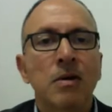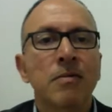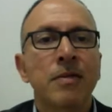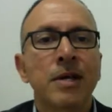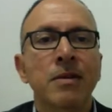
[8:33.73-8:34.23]

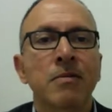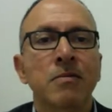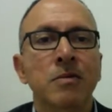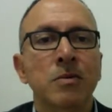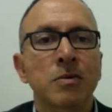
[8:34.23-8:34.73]
then
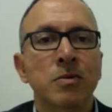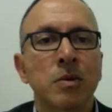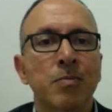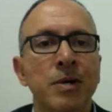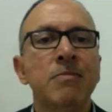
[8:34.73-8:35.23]
you
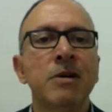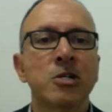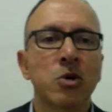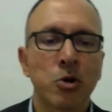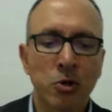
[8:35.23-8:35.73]
are pretty
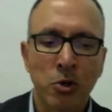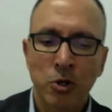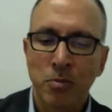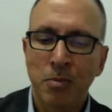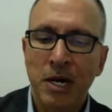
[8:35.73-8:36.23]
much on
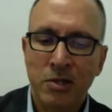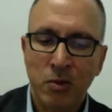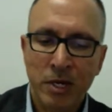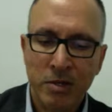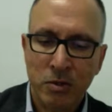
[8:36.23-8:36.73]
your
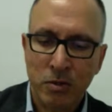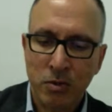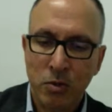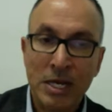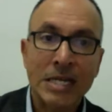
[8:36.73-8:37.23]
pathway to
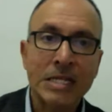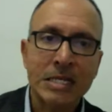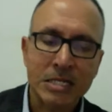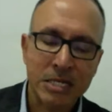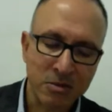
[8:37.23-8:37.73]
getting the
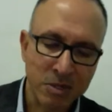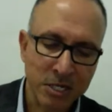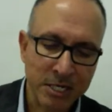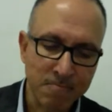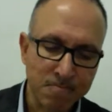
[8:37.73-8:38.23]
assessment
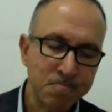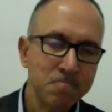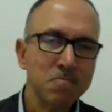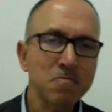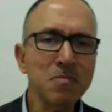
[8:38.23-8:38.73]
done.
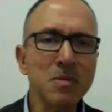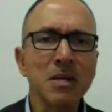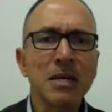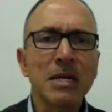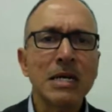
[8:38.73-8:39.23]

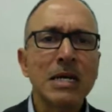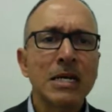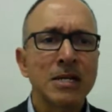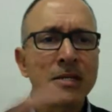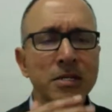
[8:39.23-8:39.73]

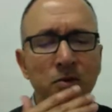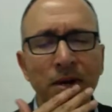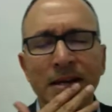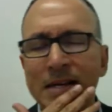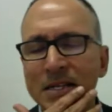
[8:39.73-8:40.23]
So this is
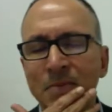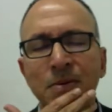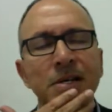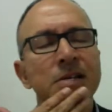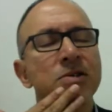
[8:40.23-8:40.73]
where it gets
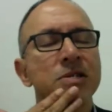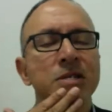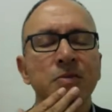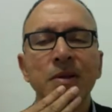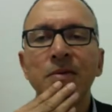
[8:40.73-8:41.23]
pretty
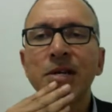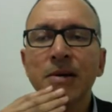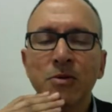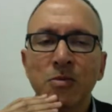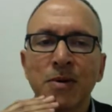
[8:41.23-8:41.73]
interesting whenever it
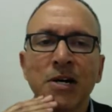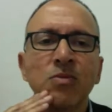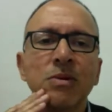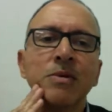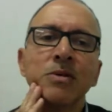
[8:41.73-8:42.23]
comes to
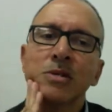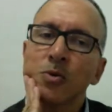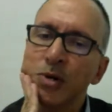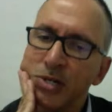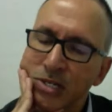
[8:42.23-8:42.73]
pathway, because the
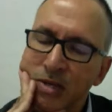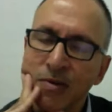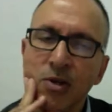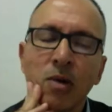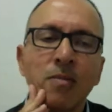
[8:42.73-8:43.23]
questions that
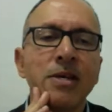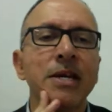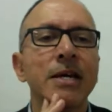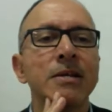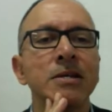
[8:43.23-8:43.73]
we normally
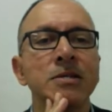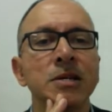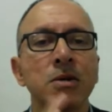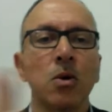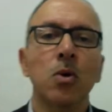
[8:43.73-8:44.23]
get is
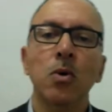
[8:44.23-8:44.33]
that,